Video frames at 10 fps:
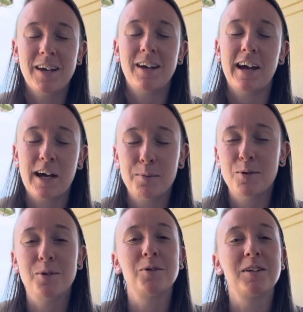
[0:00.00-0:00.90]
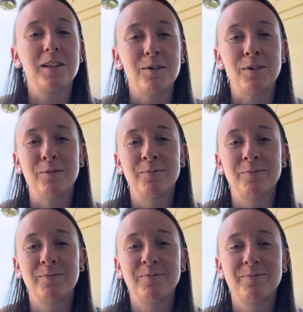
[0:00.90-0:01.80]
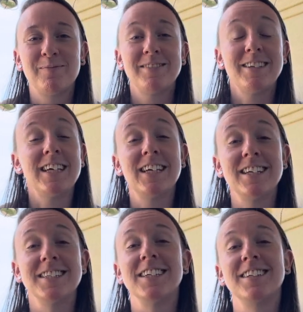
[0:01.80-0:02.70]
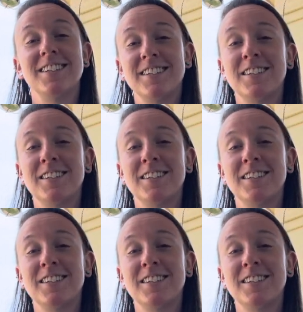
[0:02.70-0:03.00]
I absolutely love you. Take it easy.